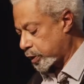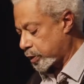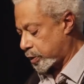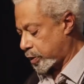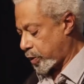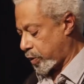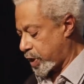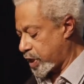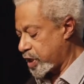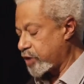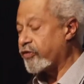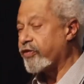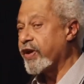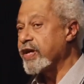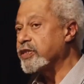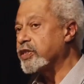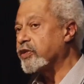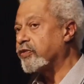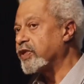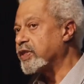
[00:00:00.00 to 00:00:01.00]
So, in
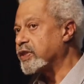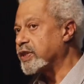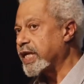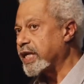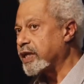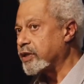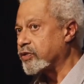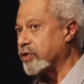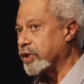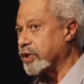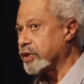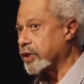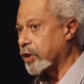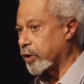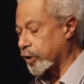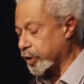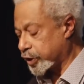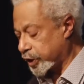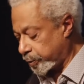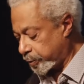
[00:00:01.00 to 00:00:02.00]
defense of his sedentary
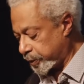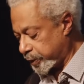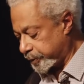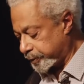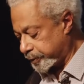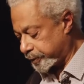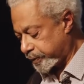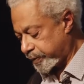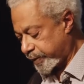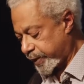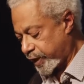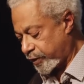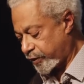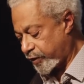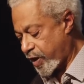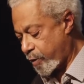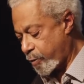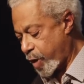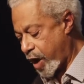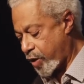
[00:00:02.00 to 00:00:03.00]
scholarship,
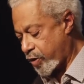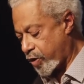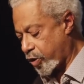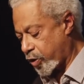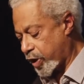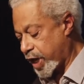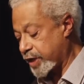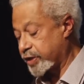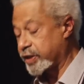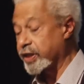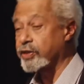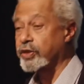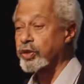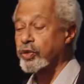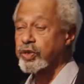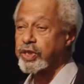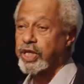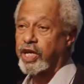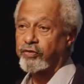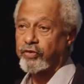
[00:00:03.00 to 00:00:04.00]
Fra Mauro had this
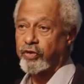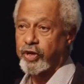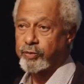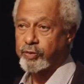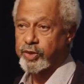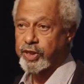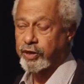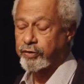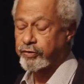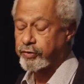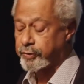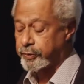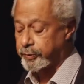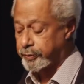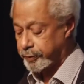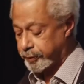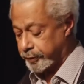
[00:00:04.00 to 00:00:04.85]
to say for himself: